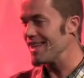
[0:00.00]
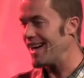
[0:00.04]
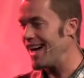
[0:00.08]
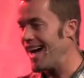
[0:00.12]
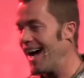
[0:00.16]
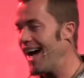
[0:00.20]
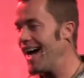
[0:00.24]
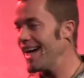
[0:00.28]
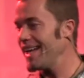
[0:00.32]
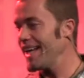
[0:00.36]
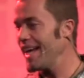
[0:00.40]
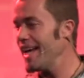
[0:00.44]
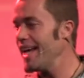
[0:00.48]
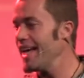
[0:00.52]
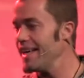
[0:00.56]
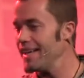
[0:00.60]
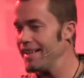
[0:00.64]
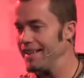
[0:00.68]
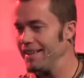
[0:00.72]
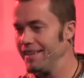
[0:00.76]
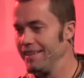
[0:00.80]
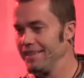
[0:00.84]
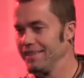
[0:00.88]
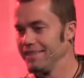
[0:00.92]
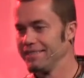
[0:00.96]
the
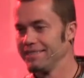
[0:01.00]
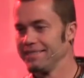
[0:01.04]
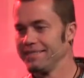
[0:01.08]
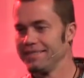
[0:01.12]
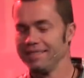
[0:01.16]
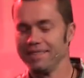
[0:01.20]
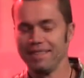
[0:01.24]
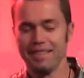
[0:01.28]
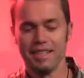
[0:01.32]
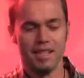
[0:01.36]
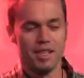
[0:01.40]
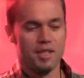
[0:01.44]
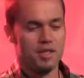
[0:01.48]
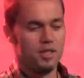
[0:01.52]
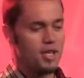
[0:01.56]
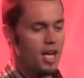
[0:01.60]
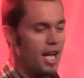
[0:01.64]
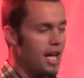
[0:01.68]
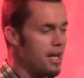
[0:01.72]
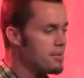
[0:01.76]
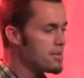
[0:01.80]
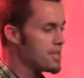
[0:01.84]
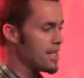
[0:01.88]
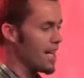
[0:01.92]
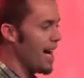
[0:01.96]
hothead.
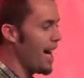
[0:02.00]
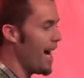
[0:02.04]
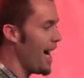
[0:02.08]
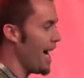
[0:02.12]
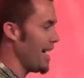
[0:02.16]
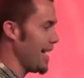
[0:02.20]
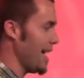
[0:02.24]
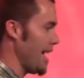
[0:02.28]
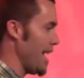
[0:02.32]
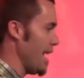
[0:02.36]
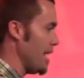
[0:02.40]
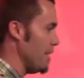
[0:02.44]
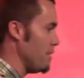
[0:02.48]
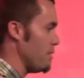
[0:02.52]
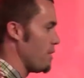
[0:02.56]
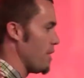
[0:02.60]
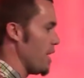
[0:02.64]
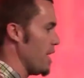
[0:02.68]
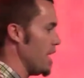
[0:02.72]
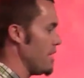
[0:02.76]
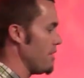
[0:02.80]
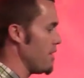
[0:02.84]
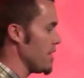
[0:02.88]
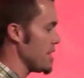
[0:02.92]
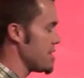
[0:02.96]
James the hothead. For
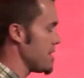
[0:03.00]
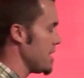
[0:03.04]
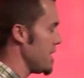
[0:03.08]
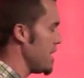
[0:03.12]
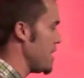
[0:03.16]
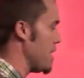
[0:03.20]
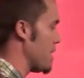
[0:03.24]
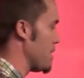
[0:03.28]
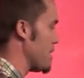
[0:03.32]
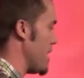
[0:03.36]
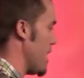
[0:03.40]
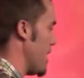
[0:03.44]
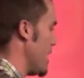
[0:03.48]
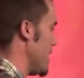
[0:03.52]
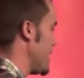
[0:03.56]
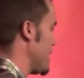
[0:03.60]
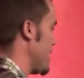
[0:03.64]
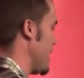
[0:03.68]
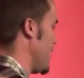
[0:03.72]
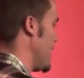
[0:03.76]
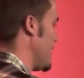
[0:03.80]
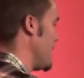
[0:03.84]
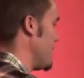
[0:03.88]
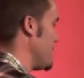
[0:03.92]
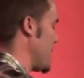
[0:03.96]
any of us in here that,
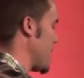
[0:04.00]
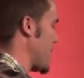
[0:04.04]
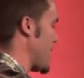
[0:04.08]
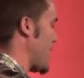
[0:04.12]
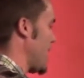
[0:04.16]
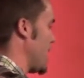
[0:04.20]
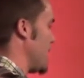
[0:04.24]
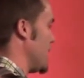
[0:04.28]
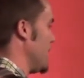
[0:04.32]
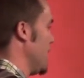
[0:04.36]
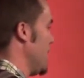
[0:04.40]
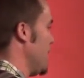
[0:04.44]
uh, that kind of